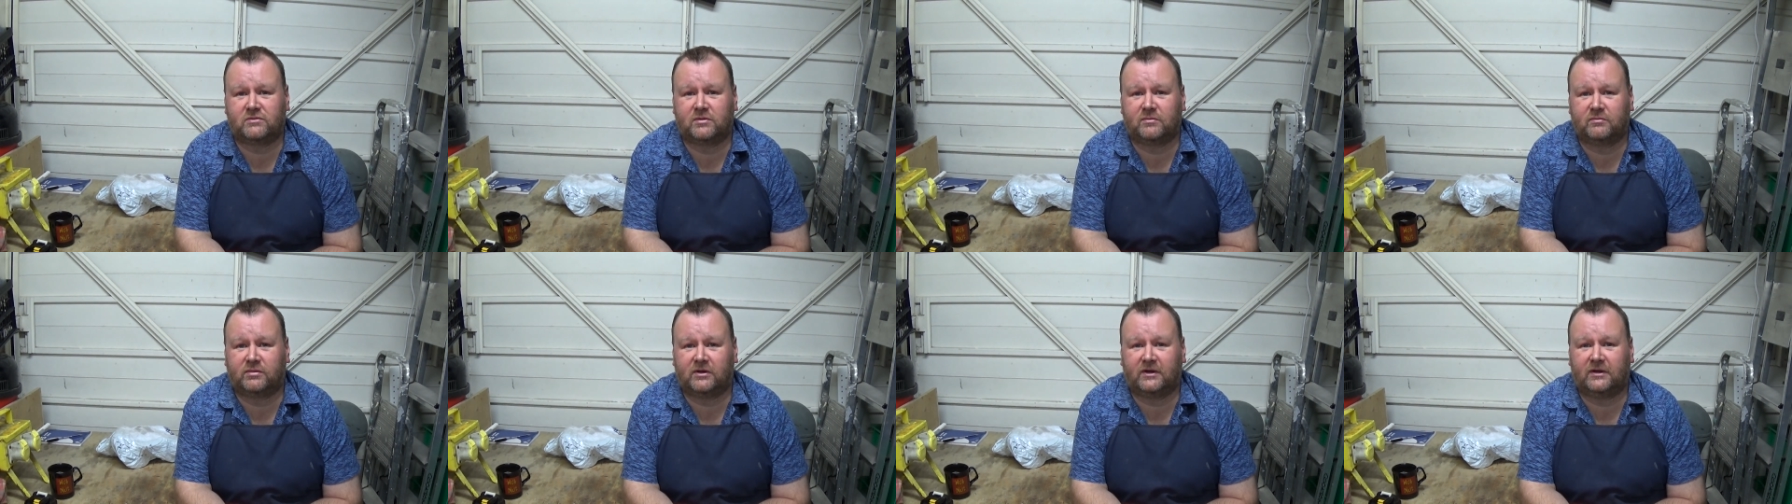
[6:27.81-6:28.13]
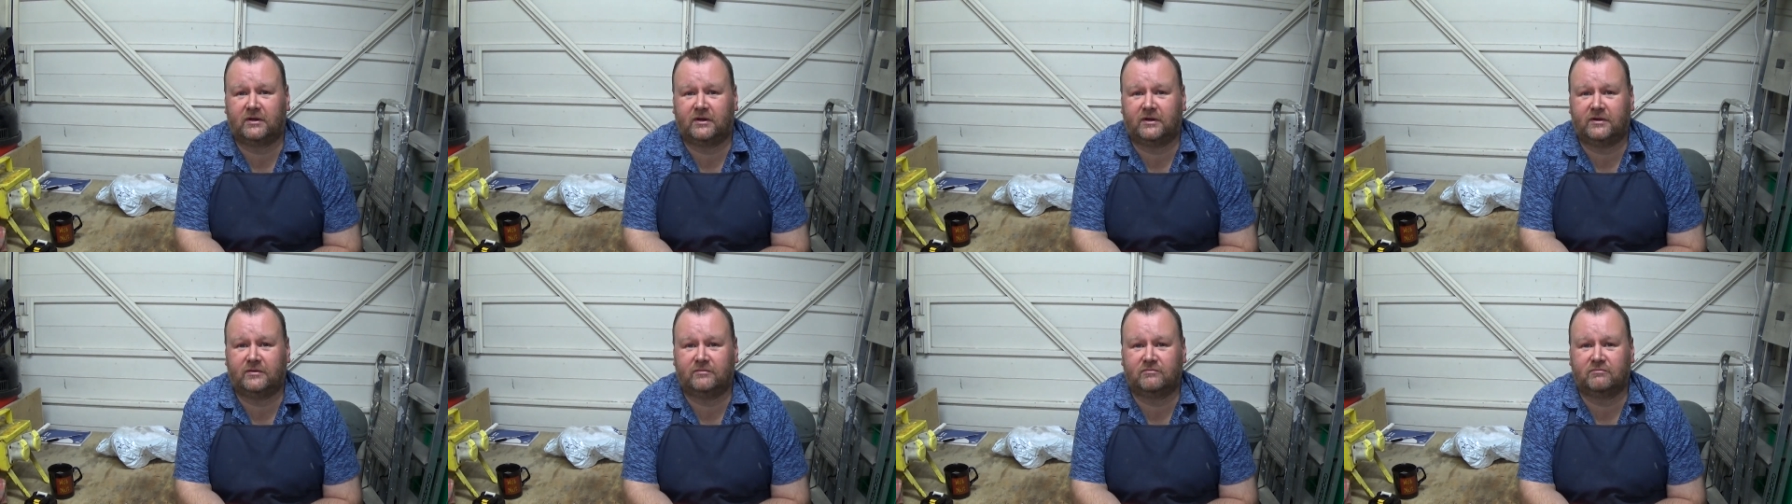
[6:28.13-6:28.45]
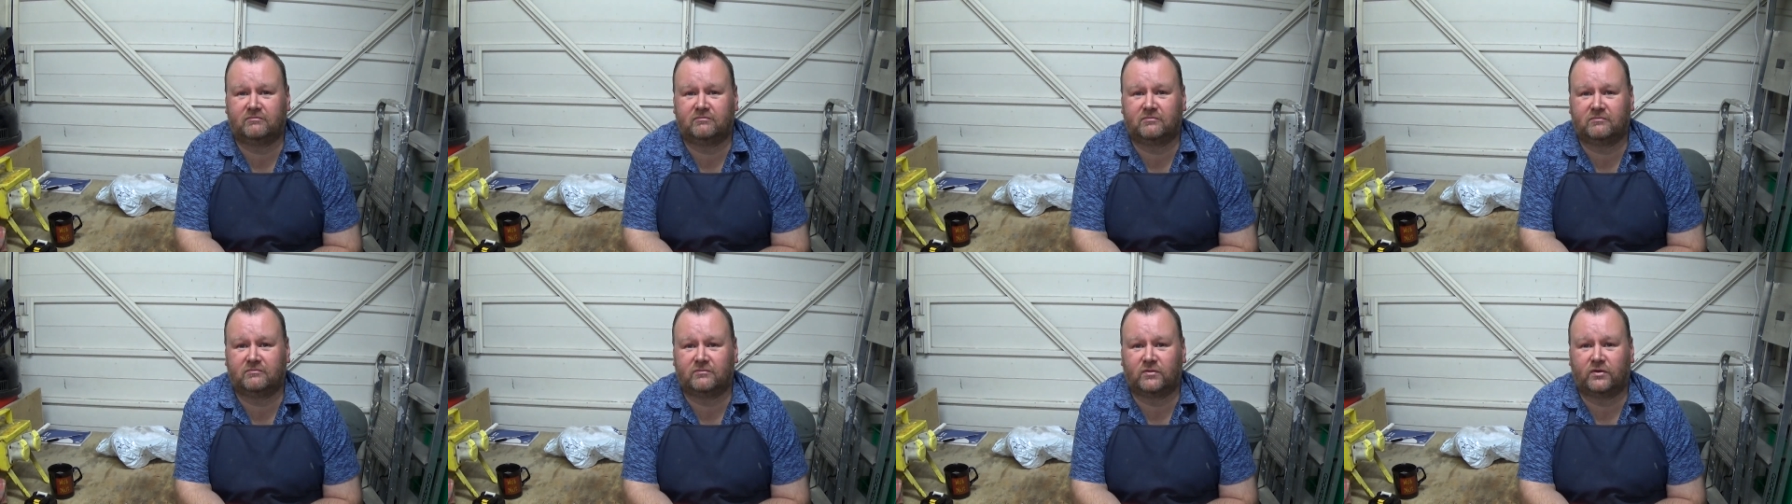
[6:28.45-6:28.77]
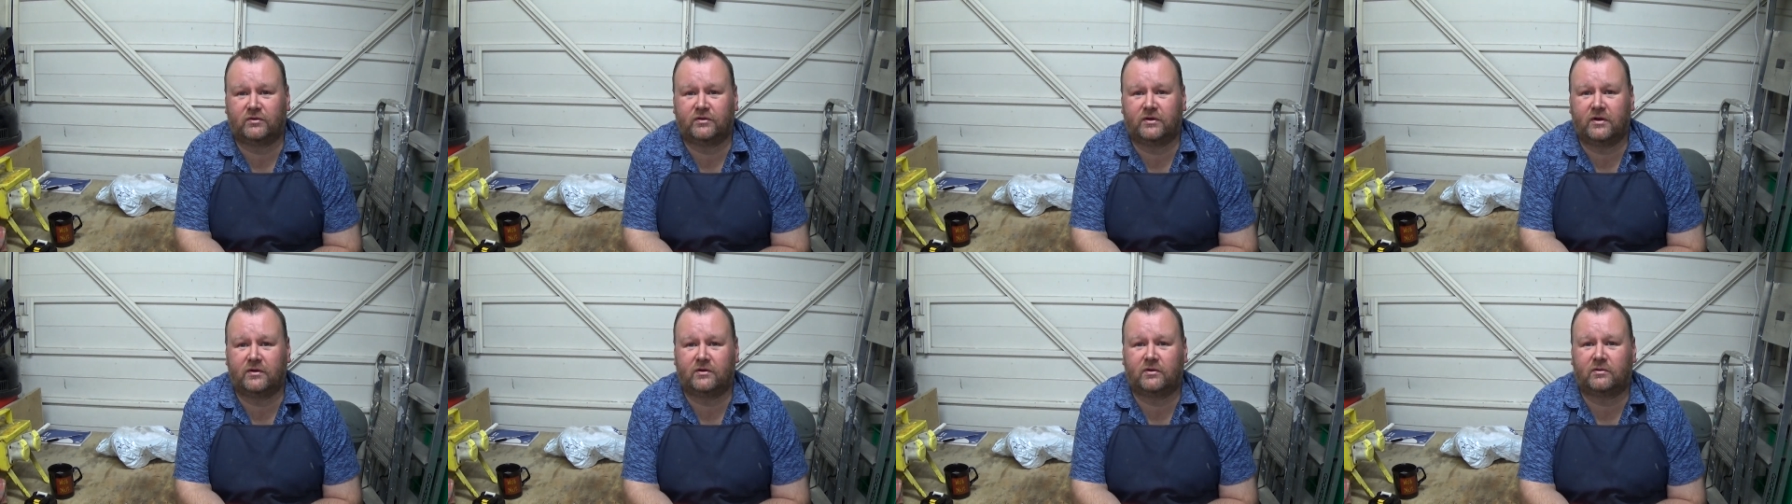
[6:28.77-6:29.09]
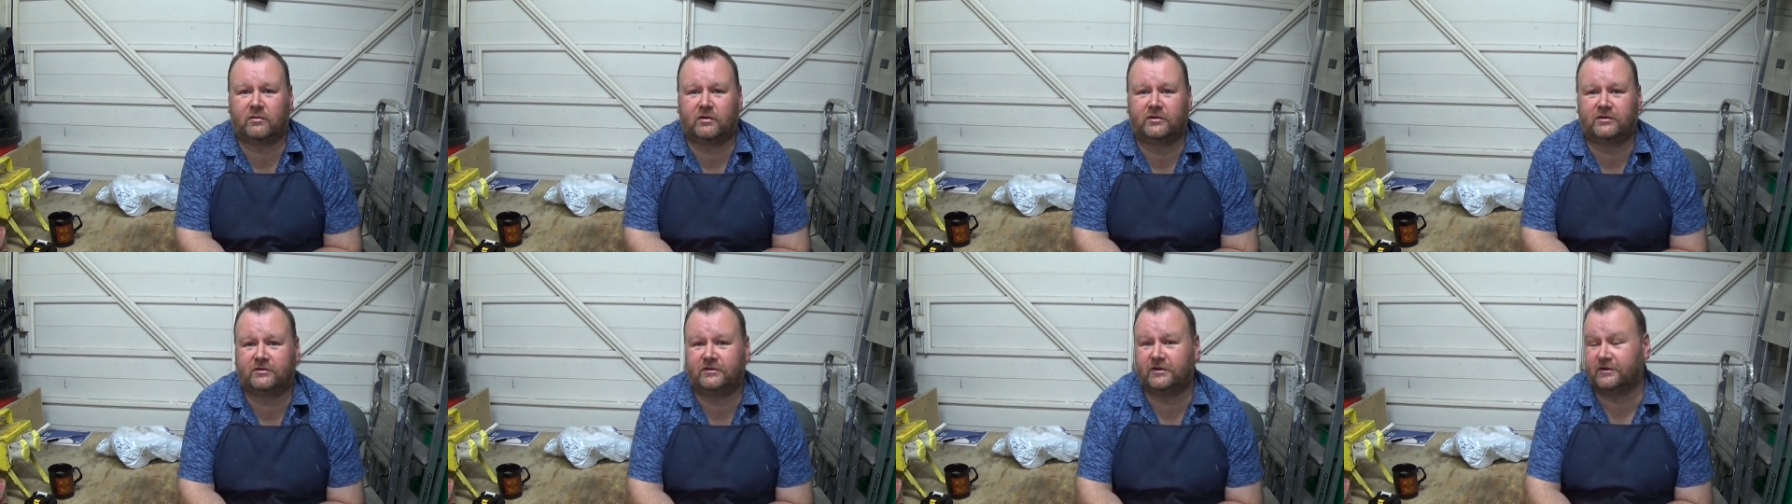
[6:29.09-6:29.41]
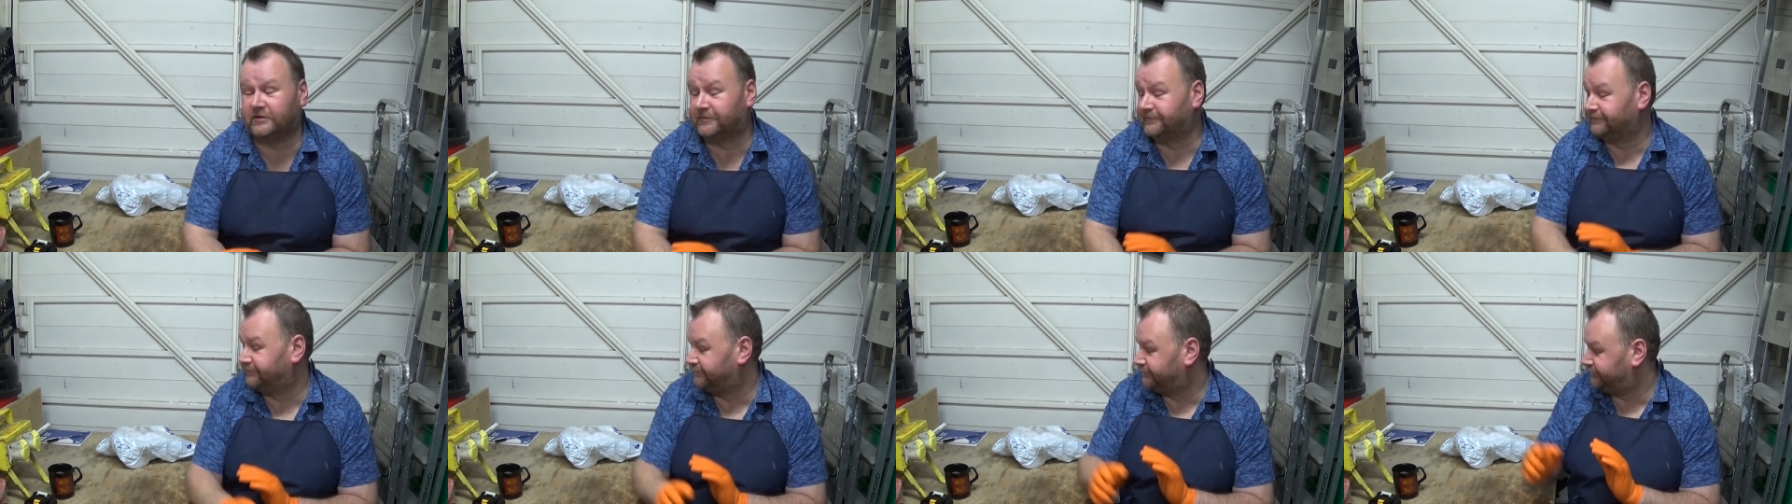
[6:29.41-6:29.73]
completely unknown
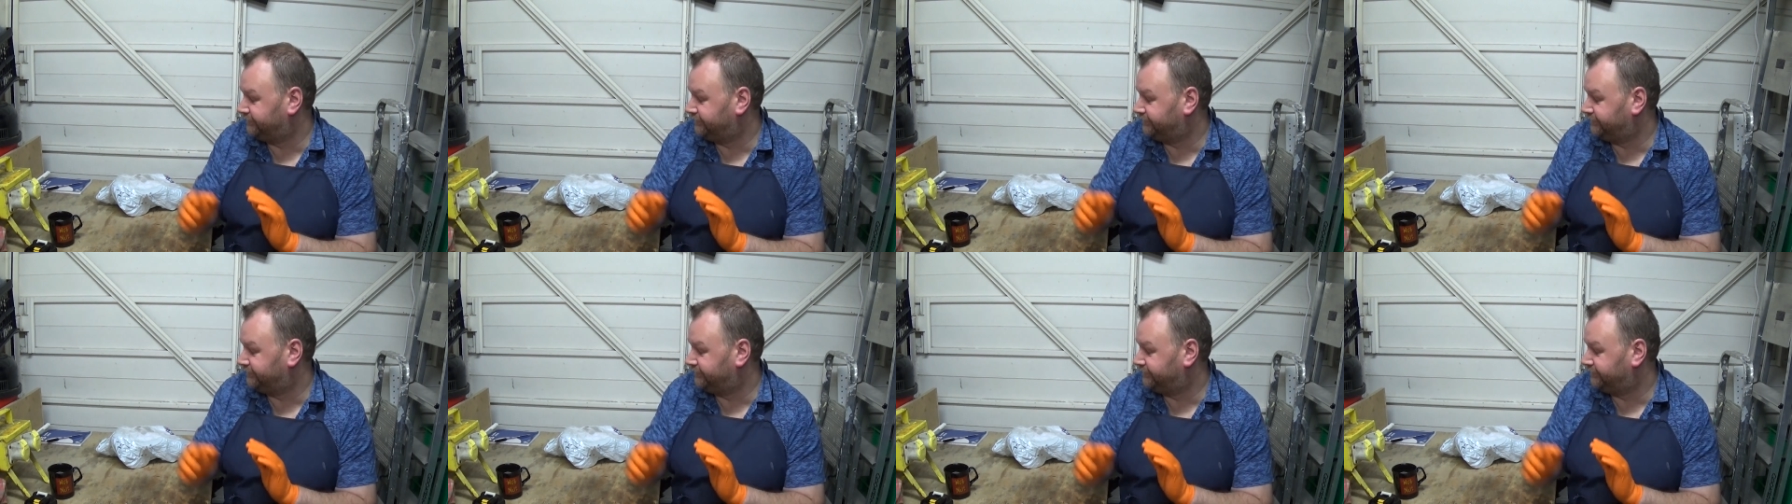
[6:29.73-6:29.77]
quantities.